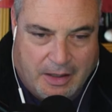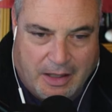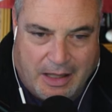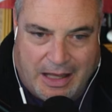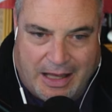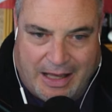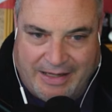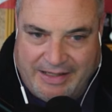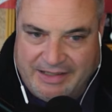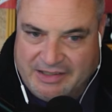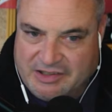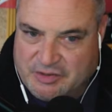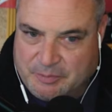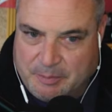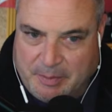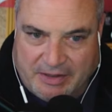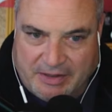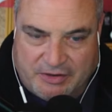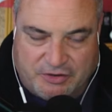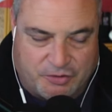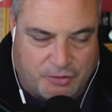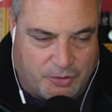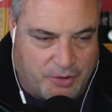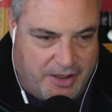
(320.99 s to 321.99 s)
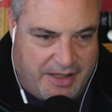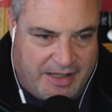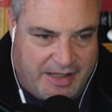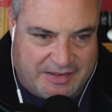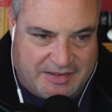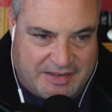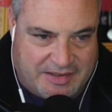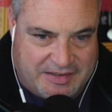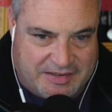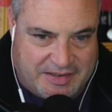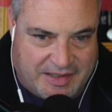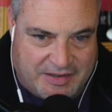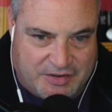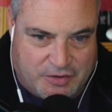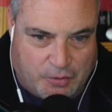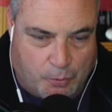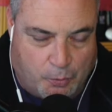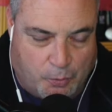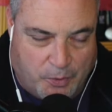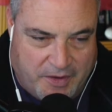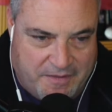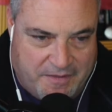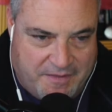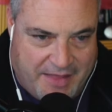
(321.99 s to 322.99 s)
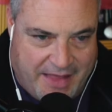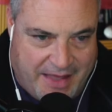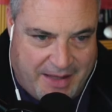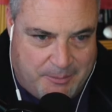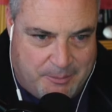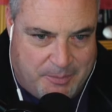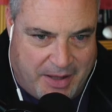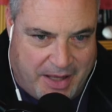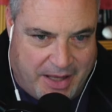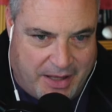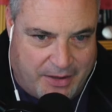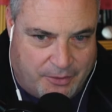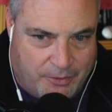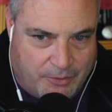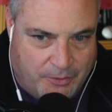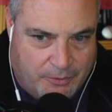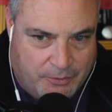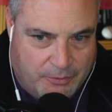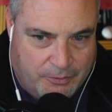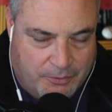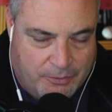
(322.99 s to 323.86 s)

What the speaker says: I expect Trey, as I said, to win that battle.